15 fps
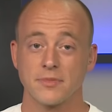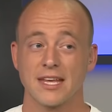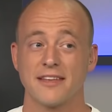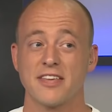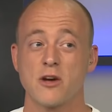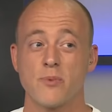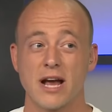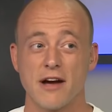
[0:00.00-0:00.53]
I
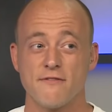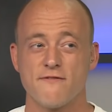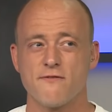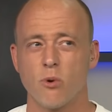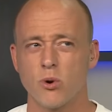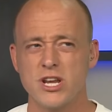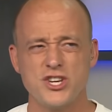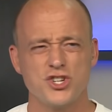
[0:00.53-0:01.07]
think we got
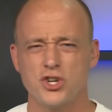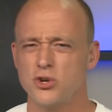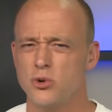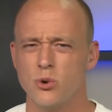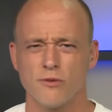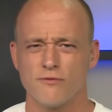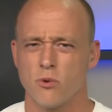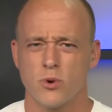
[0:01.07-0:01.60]

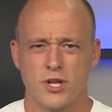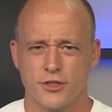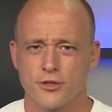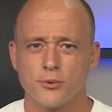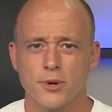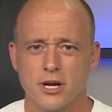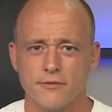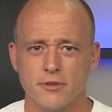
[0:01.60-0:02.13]
42 or
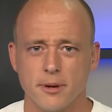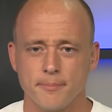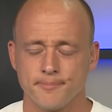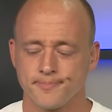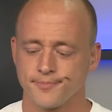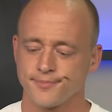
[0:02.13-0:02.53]
43 of them.